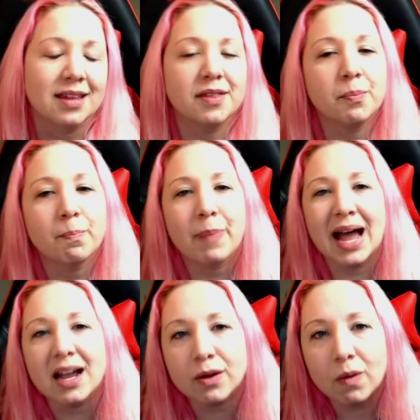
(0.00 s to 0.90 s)
The
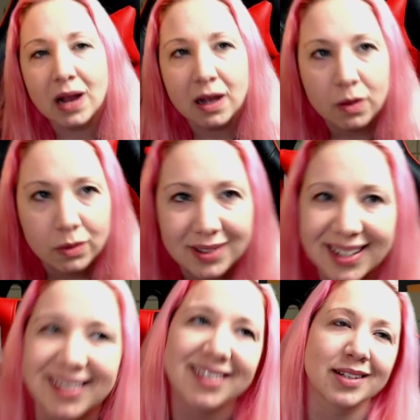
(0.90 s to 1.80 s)
background,
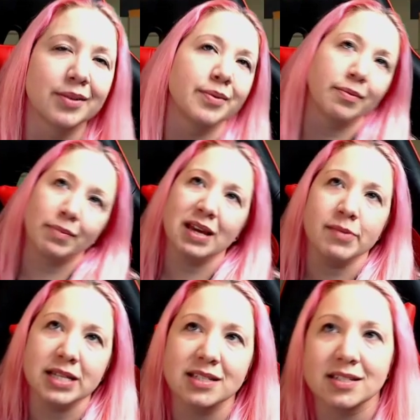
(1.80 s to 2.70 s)

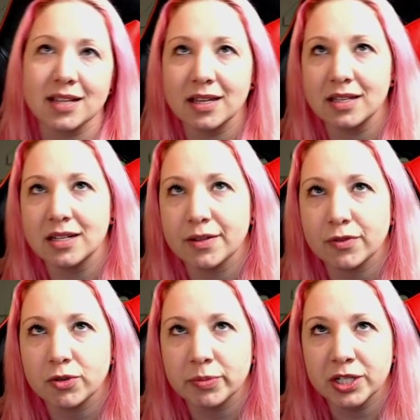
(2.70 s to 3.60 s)
maybe it's a slightly
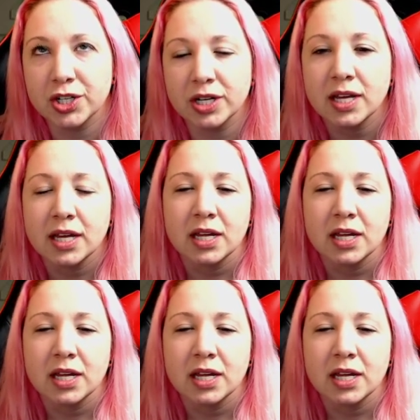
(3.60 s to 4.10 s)
different dimension.